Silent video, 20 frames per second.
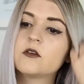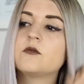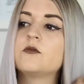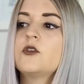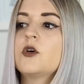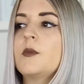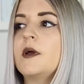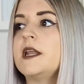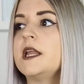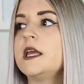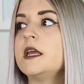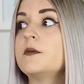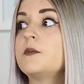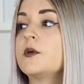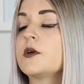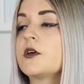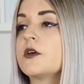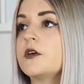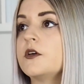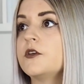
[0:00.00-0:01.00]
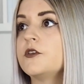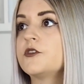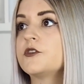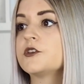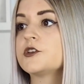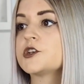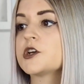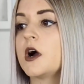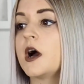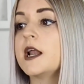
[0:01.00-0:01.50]
Not many, because
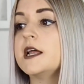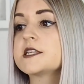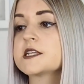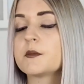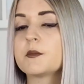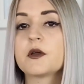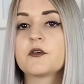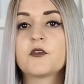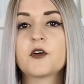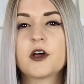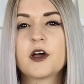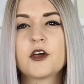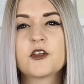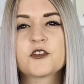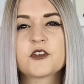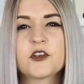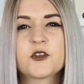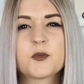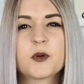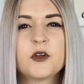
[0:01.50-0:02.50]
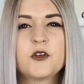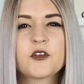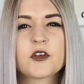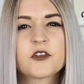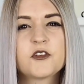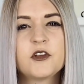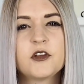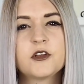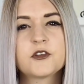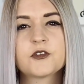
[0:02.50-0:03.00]
Charlie's like my first, I suppose, like
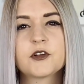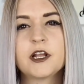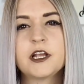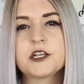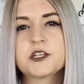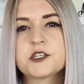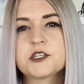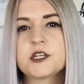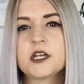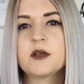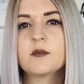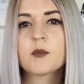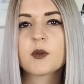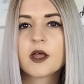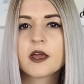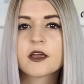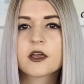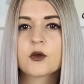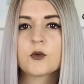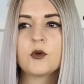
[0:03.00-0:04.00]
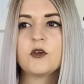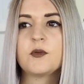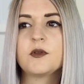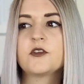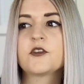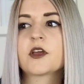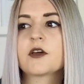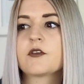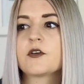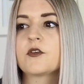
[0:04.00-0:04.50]
serious relationship. Like, we've been
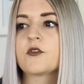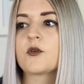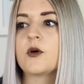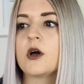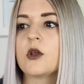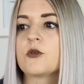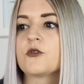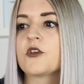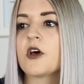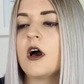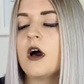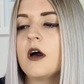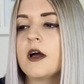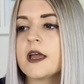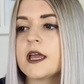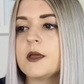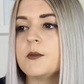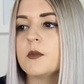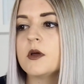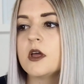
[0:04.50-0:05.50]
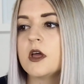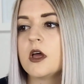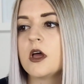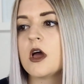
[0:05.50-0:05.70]
together for quite a long time.